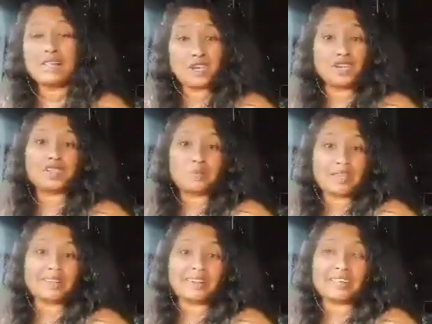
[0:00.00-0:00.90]
Because, I
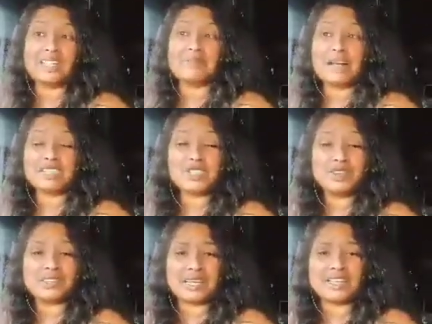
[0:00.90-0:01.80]
mean, but that's the
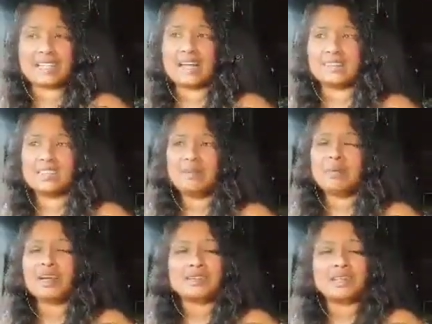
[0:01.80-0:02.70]
Caribbean or
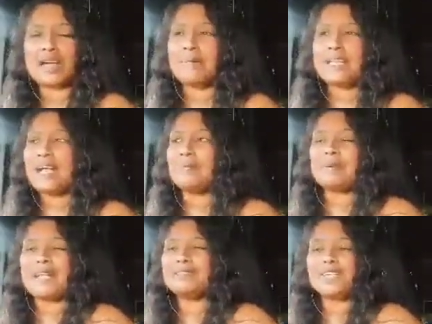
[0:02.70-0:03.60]
third world country
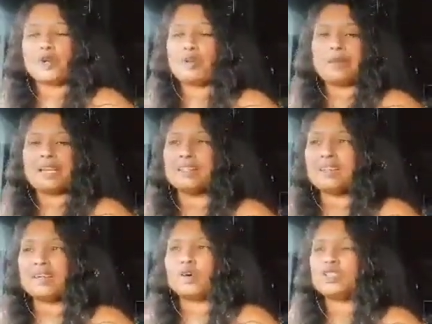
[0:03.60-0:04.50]
mentality
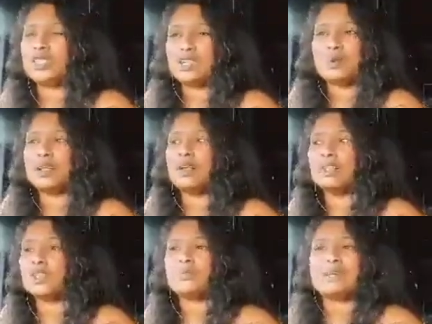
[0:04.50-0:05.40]

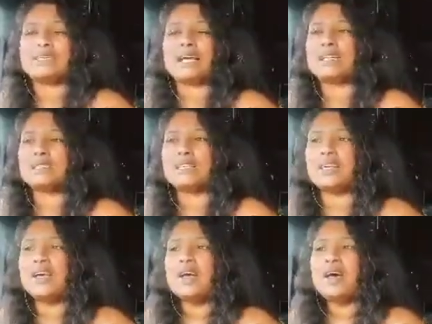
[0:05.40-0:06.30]
everywhere. Is that
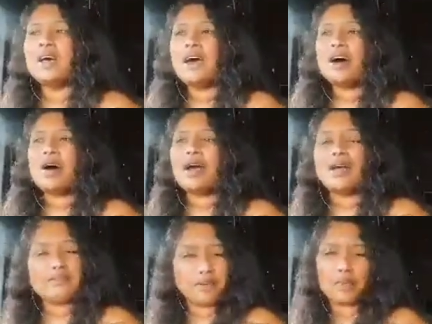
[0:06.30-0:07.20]
really and truly it's
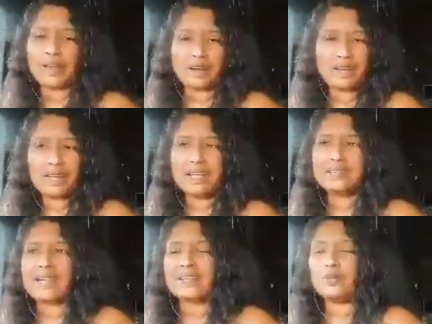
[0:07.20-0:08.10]
who you know.
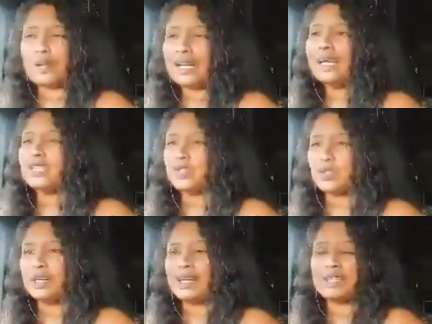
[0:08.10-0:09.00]
It's not
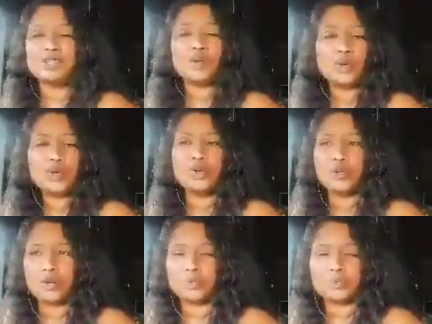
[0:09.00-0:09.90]
what you know, it's who
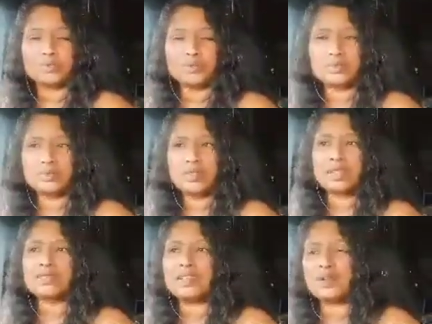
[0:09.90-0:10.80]
you know. Who
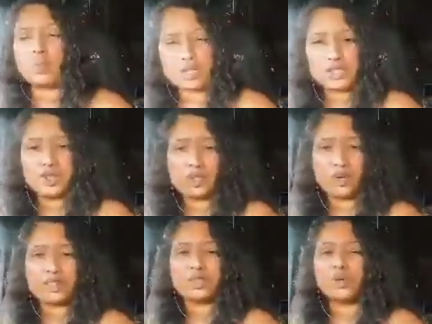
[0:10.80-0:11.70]
you know is going to give you
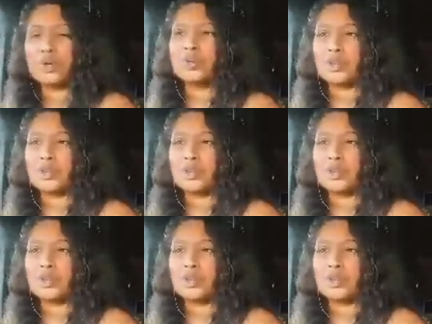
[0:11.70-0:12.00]
a hookup.